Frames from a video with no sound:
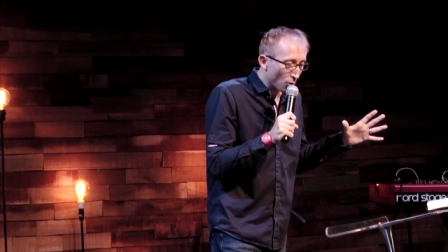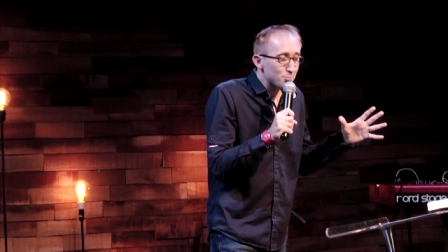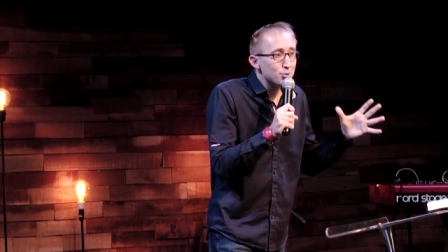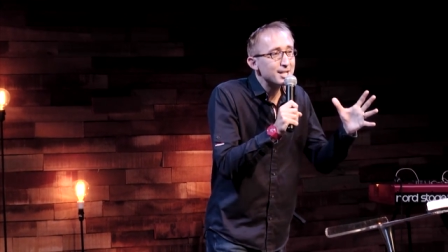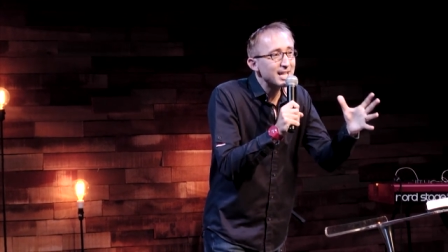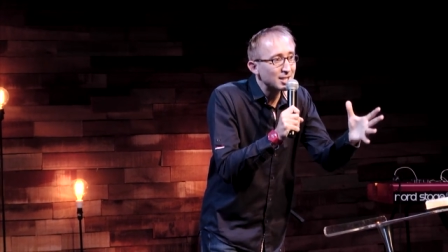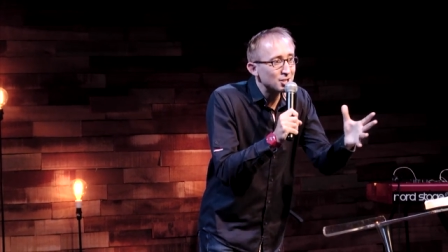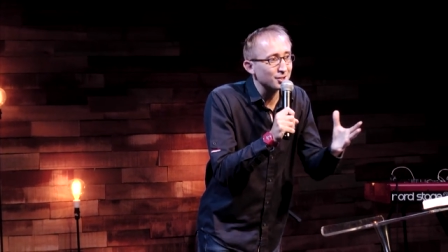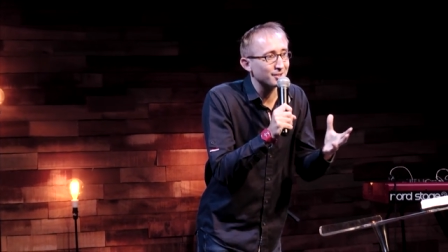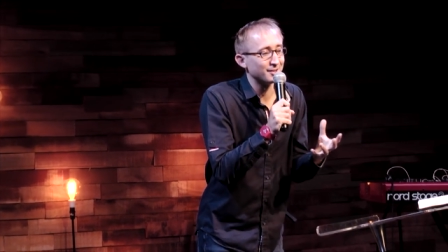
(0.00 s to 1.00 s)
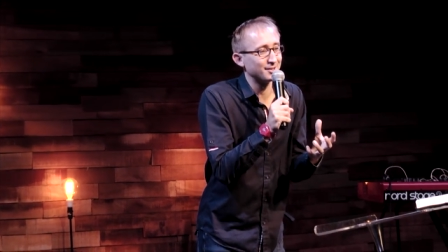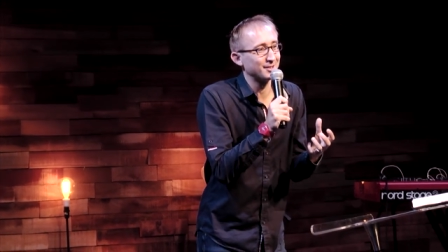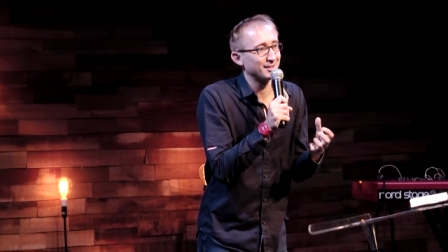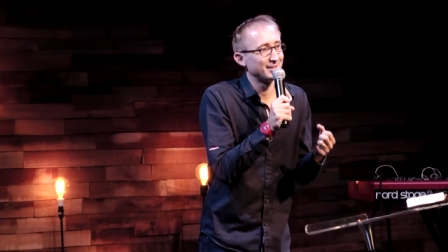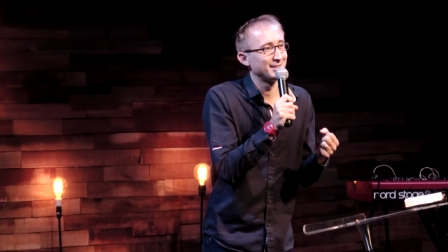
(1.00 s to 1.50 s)
predictions.
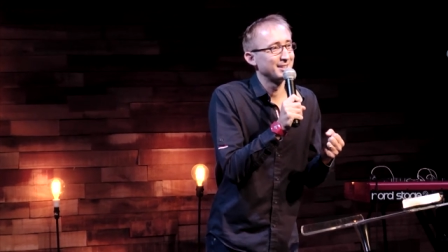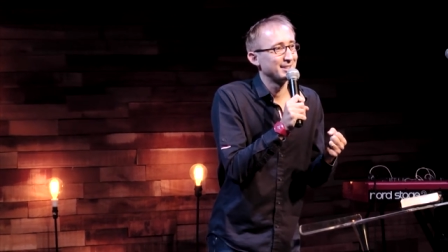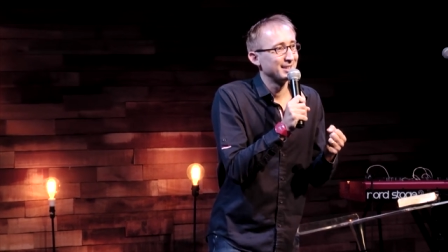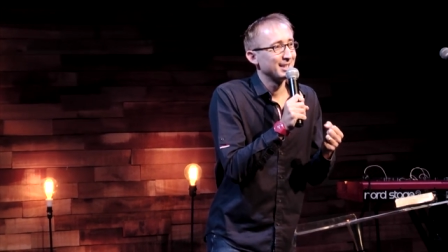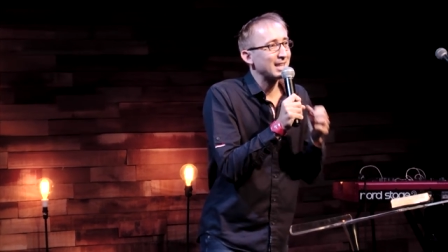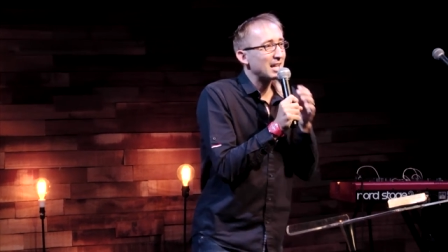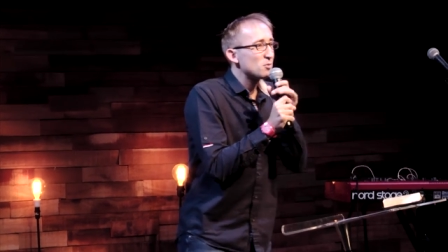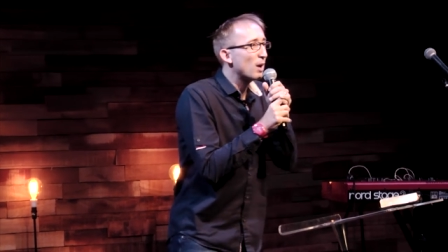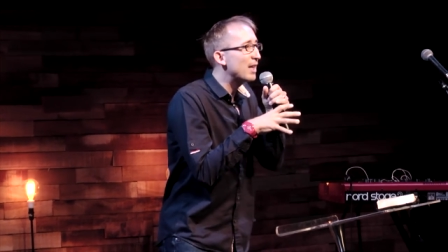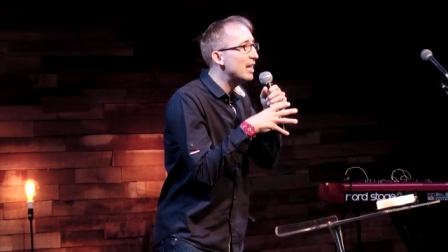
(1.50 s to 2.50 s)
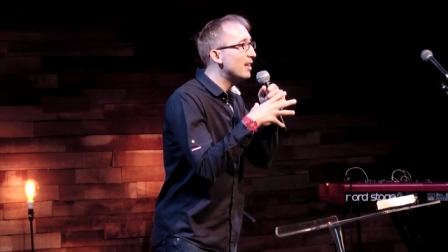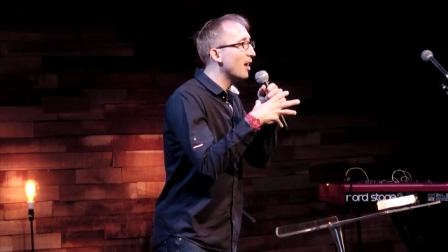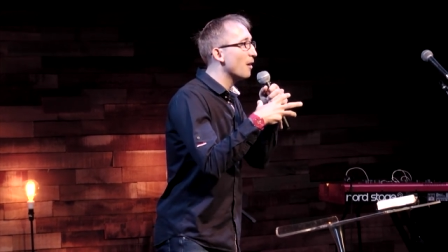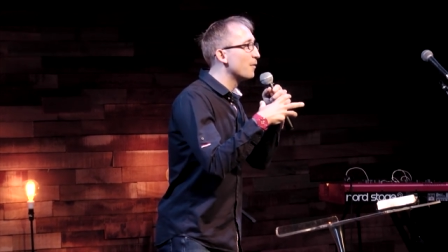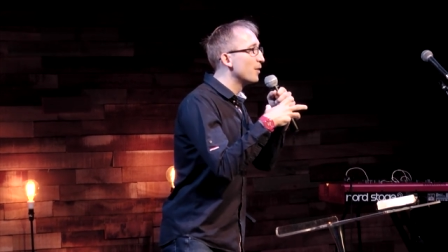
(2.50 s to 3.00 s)
That's why they
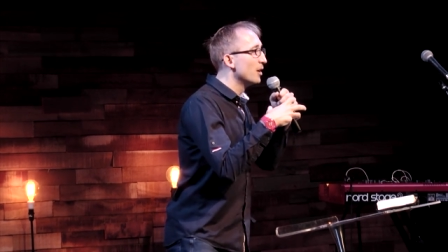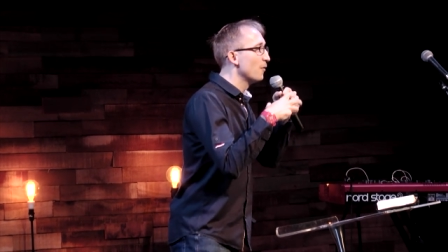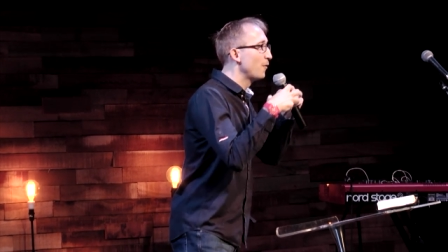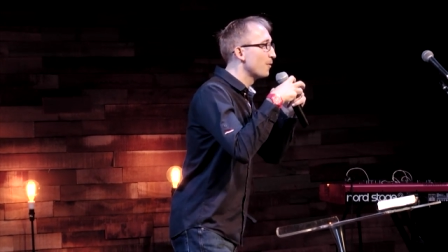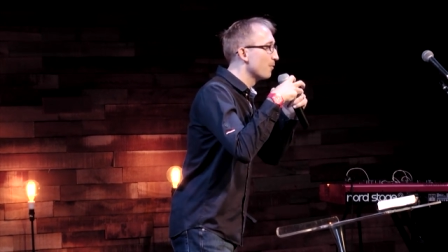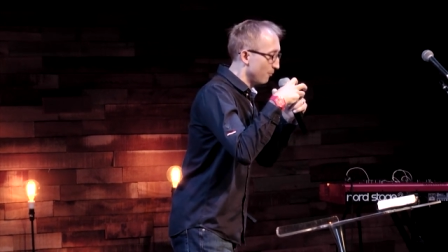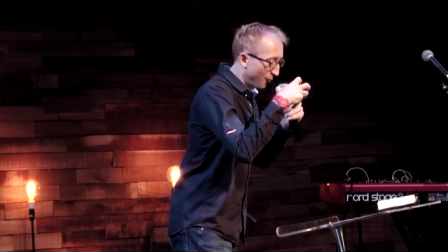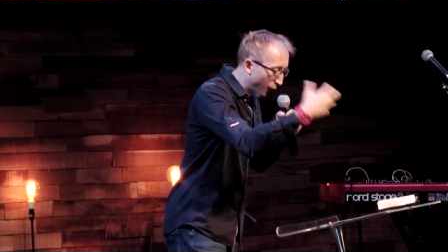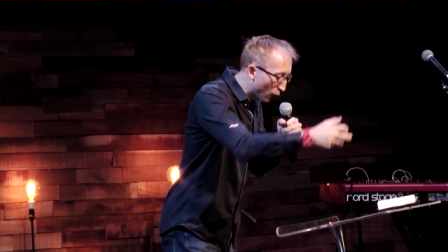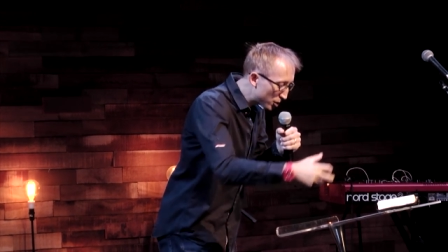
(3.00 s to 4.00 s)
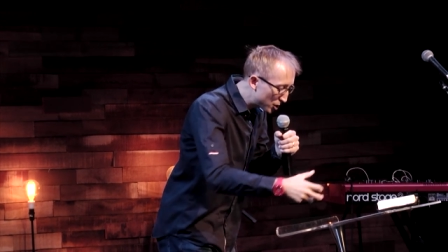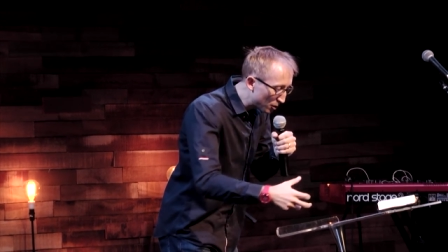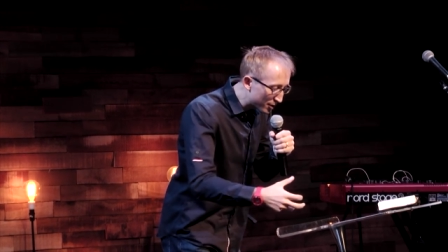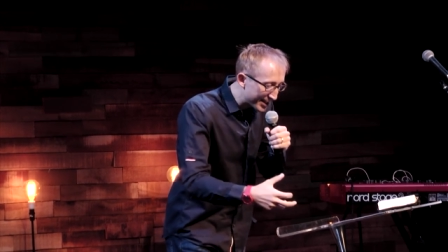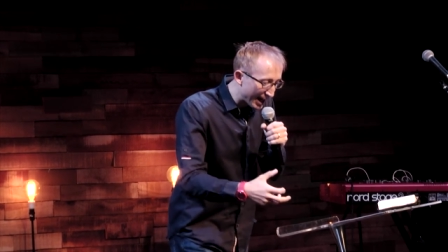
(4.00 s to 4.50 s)
love
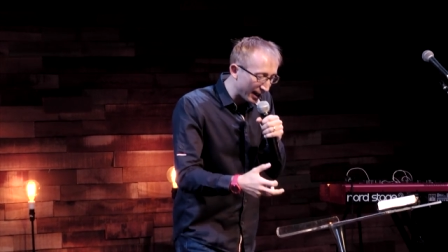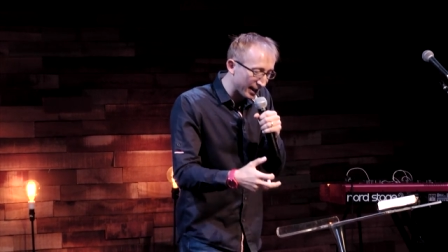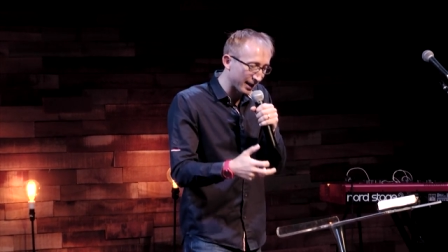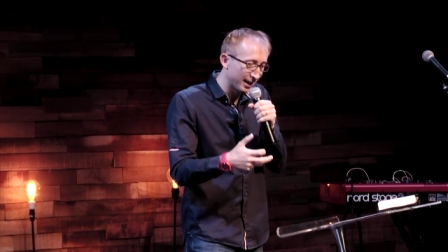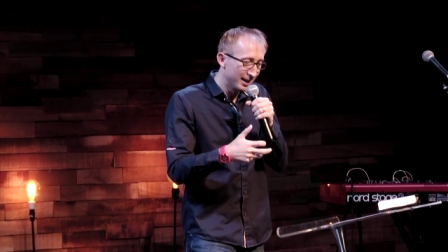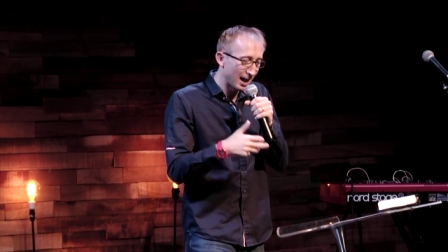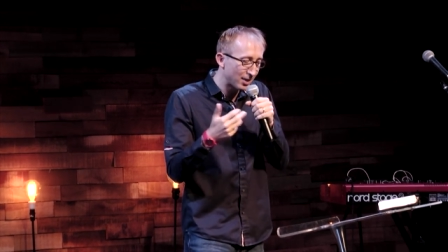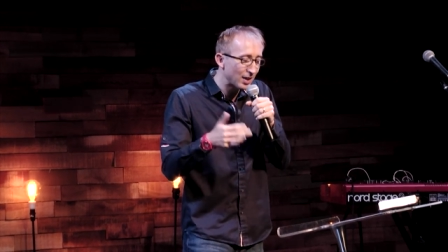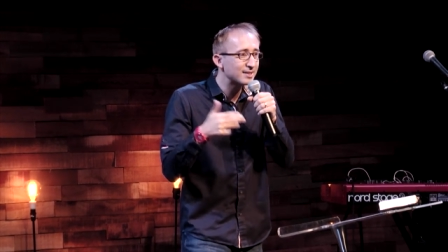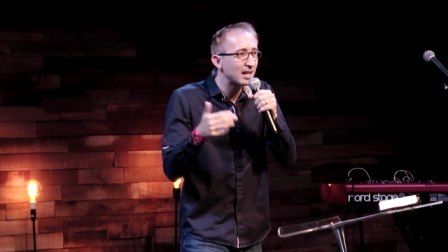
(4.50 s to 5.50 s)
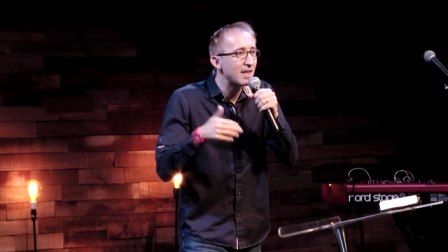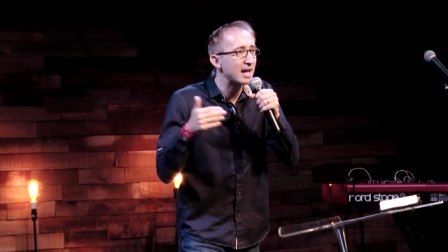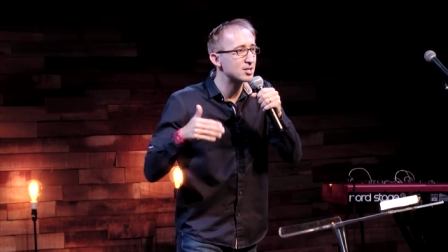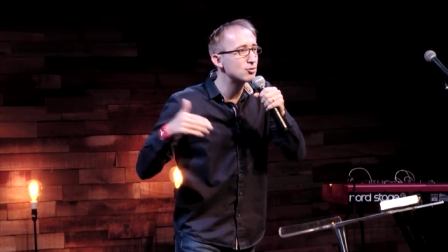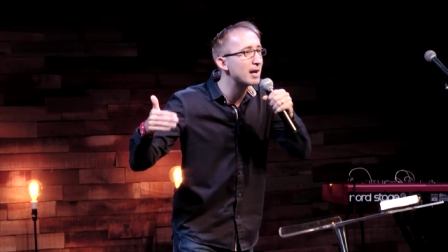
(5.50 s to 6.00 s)
fortune-telling and things like that,
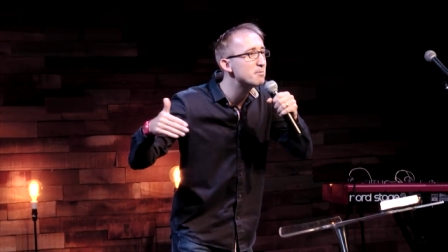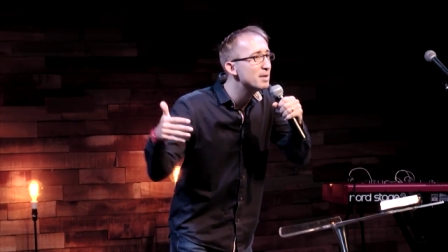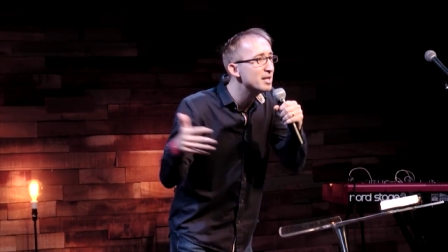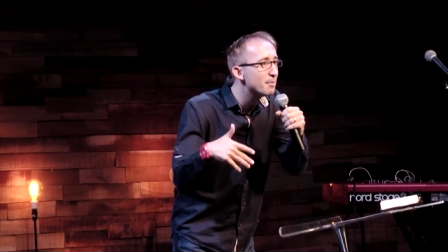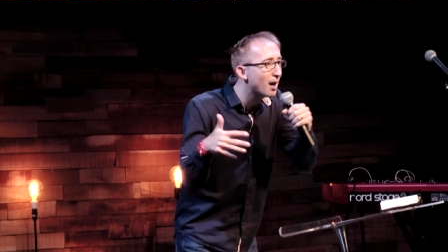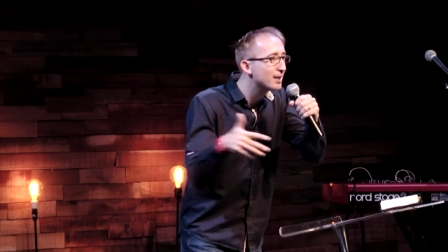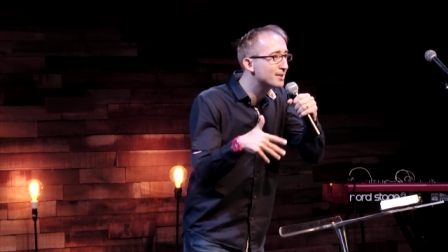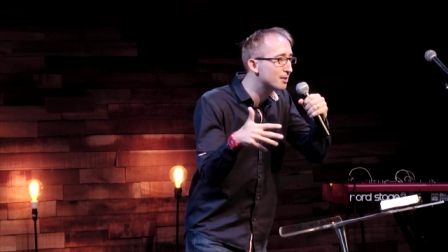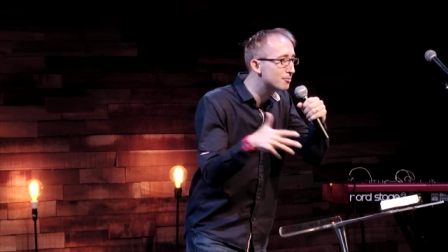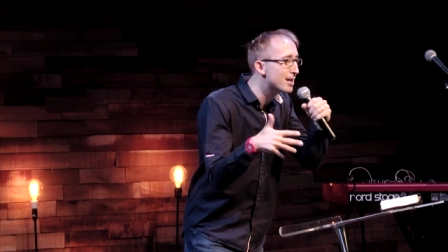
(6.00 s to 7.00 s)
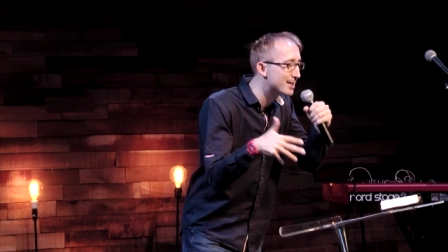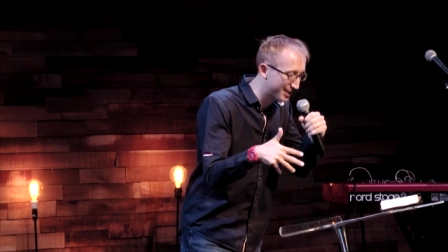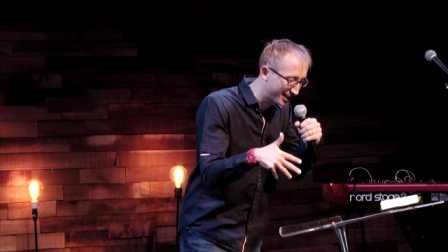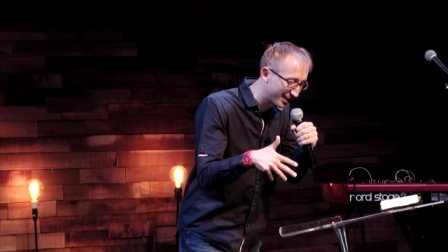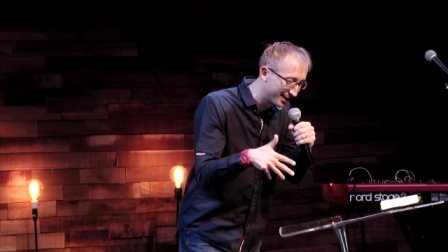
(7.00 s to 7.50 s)
to try and minimize the risk,